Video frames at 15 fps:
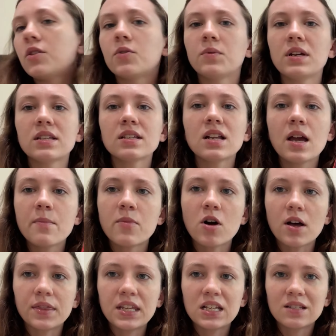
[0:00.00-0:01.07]
The reason I
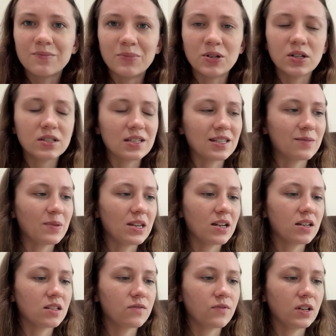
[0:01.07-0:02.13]
bought these books is
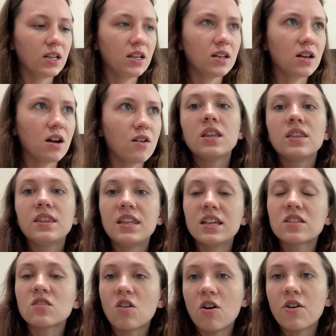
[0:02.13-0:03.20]
because, funny enough,
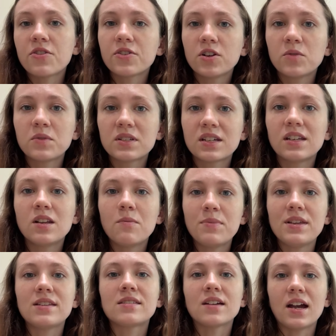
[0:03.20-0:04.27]
this author was gonna
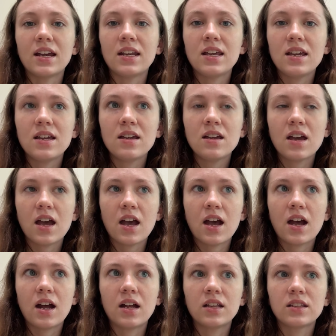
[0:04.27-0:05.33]
be signing
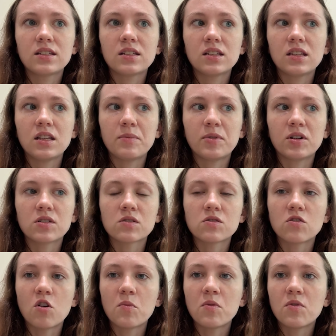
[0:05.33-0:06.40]
at the Barnes &
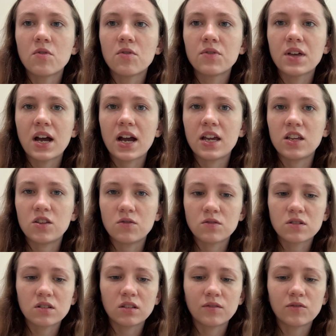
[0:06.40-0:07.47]
Noble that I
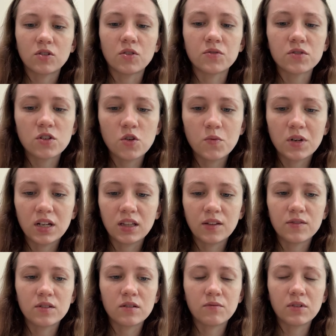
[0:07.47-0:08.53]
used to live close to when I
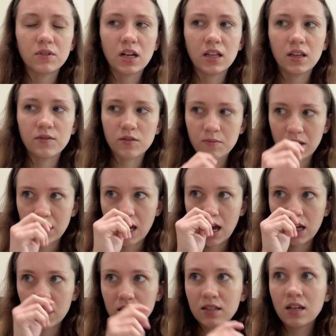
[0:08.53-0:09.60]
lived at my
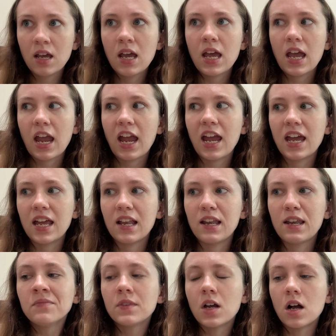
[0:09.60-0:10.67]
dad's.
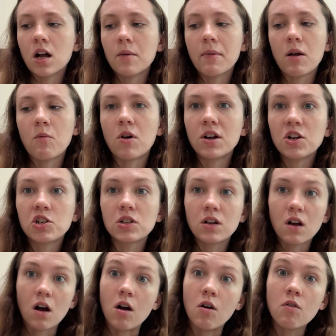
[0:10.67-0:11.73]
And I wanted to
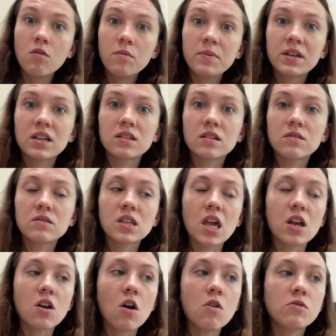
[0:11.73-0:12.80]
go because I was
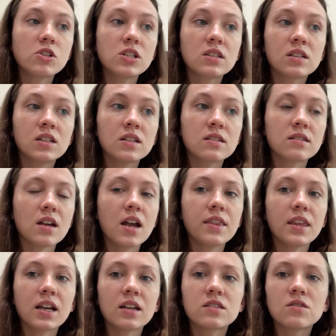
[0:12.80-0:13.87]
like, oh, she's gonna
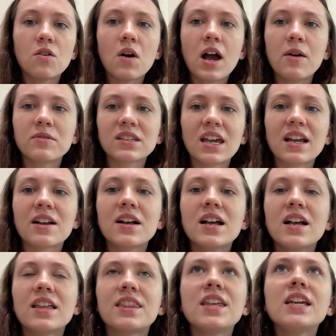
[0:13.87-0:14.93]
sign. So I was like
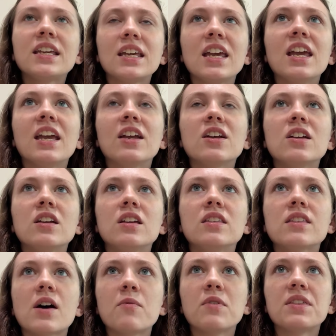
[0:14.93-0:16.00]
thinking
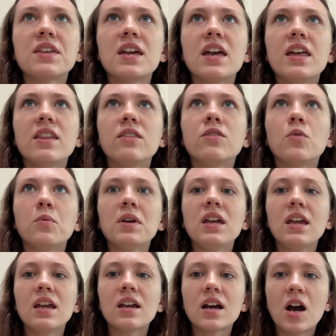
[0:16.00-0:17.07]
that within the
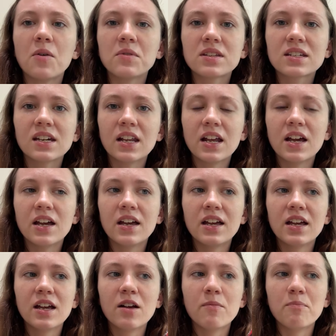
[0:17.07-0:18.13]
week I was gonna
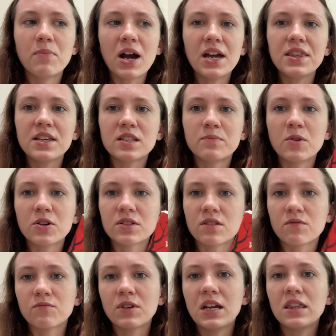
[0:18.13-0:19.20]
buy these books
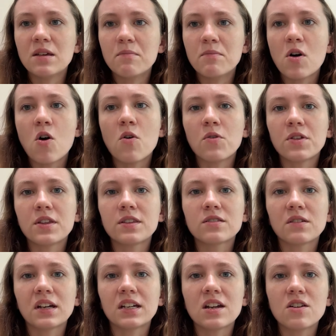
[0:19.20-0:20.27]
and read them both
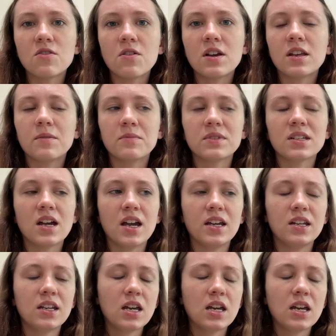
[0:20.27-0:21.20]
so I could go get them signed.